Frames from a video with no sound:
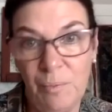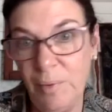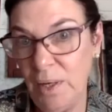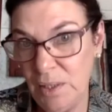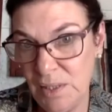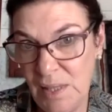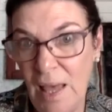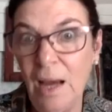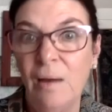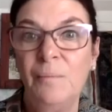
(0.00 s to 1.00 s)
but it's
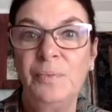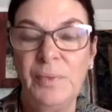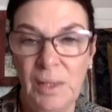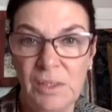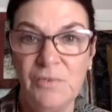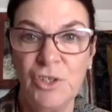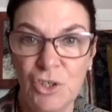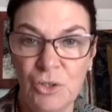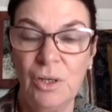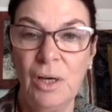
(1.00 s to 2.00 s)
there. That's for
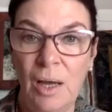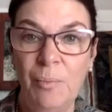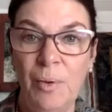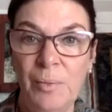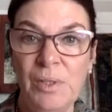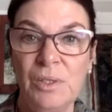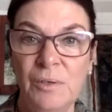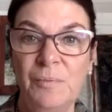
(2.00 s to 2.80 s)
sure. I promise you.